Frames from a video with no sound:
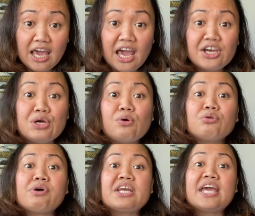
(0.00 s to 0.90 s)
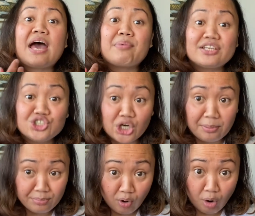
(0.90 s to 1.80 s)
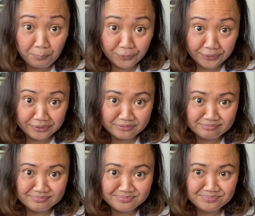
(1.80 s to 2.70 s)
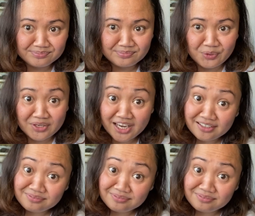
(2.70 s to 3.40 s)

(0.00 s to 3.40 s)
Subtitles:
and you already have a job offer, okay?